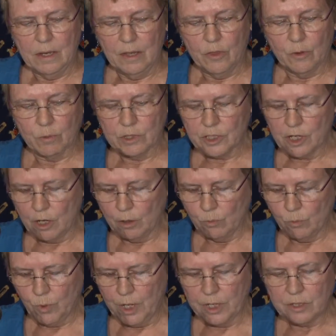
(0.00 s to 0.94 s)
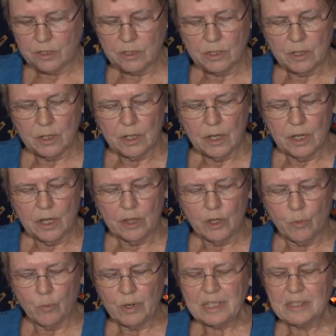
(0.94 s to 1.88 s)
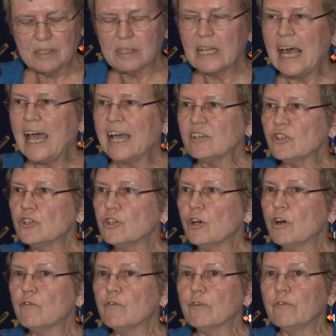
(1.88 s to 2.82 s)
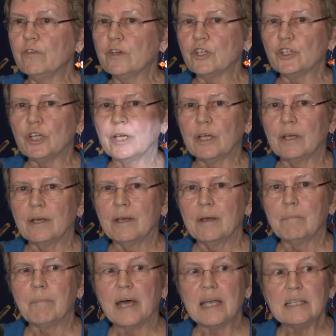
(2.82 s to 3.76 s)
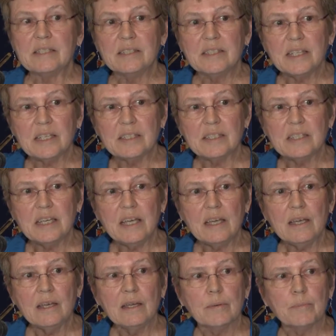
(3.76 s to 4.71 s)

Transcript: The result was that we slashed overfishing by 60%,